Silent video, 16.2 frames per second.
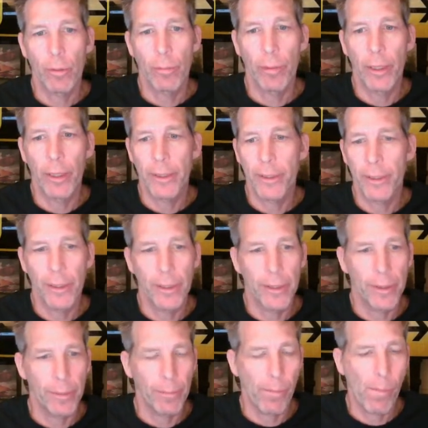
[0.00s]
back
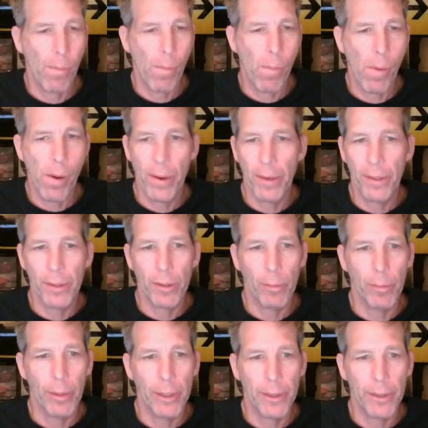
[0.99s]
here and go
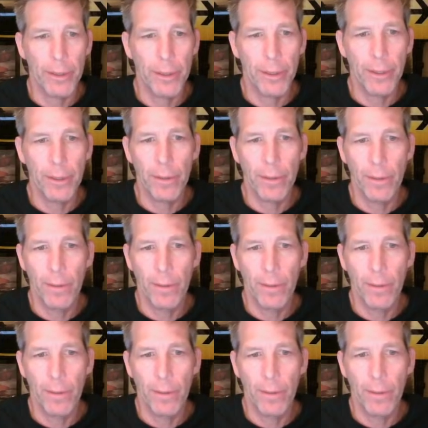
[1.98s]
back here.